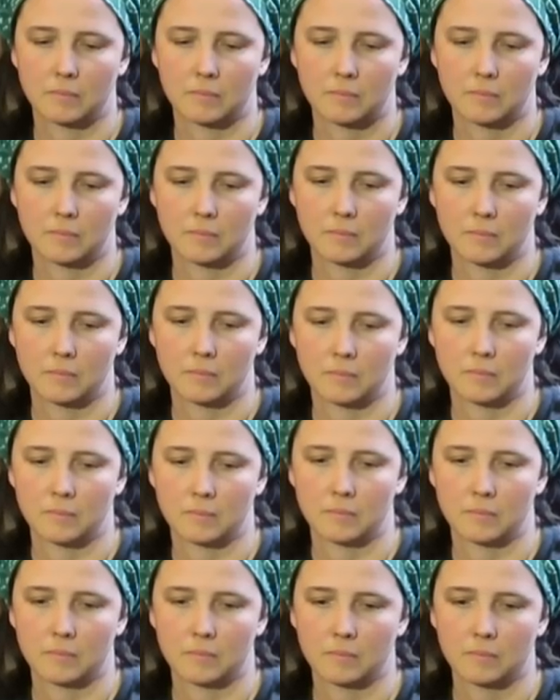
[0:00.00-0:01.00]

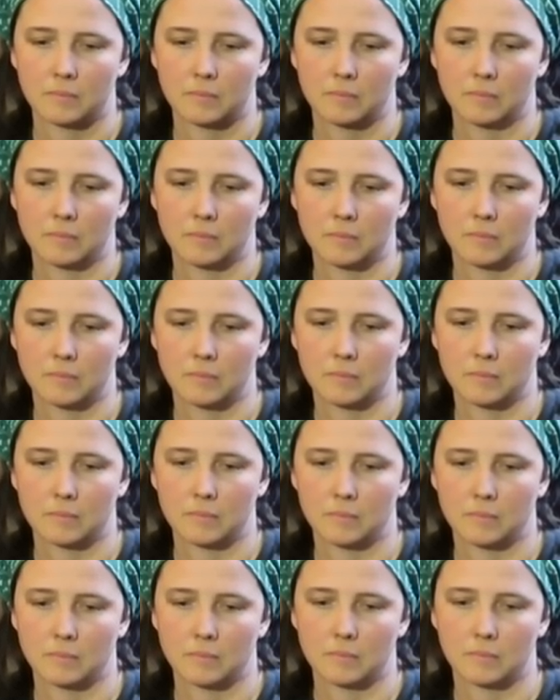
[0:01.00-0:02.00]

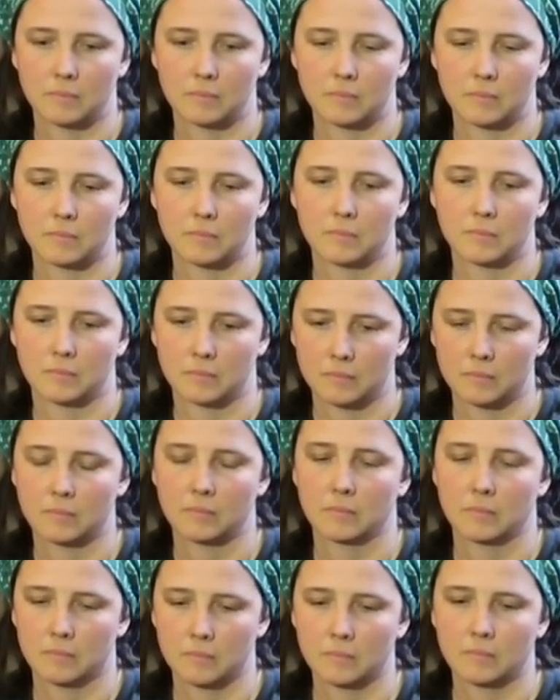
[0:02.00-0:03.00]

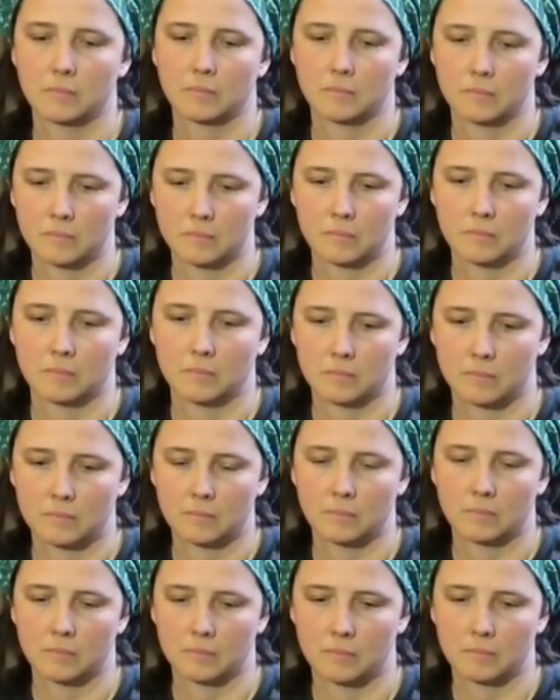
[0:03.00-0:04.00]

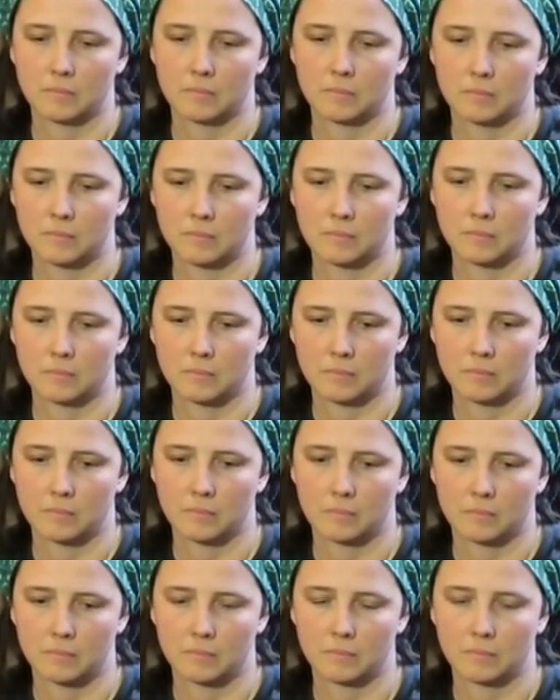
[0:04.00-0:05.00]

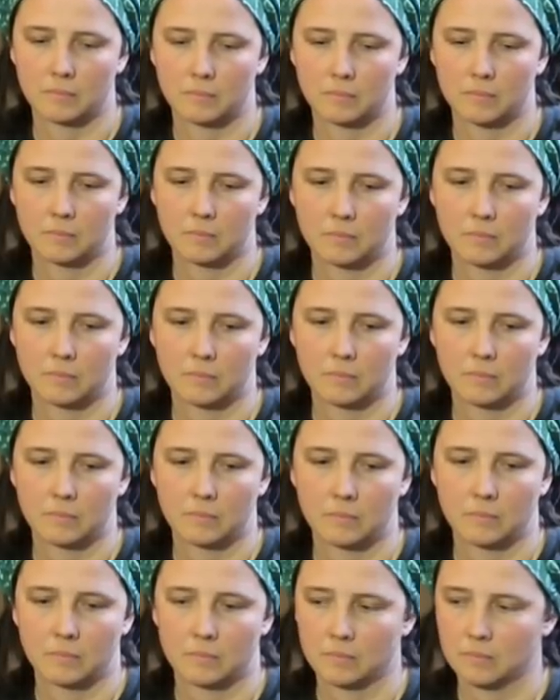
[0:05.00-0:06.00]

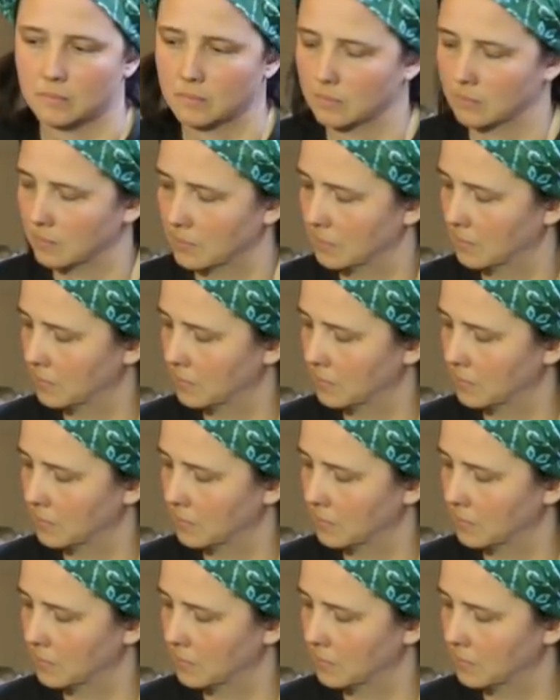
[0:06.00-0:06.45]
This person isn't speaking.